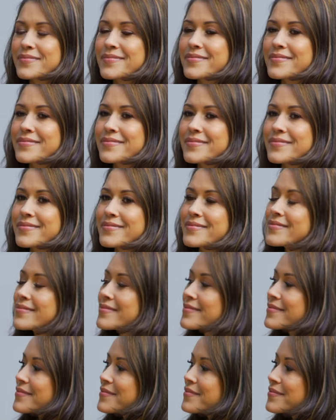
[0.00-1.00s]

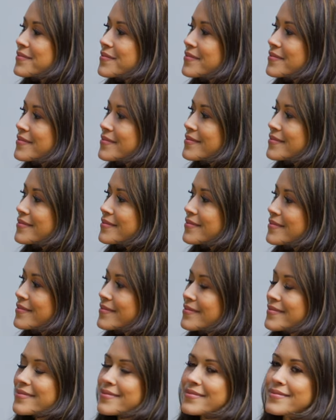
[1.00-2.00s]

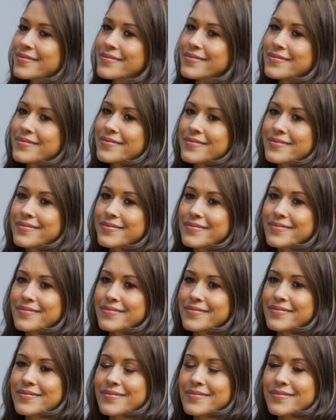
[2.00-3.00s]

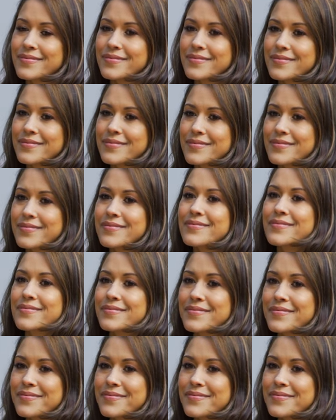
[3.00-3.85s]
(silent)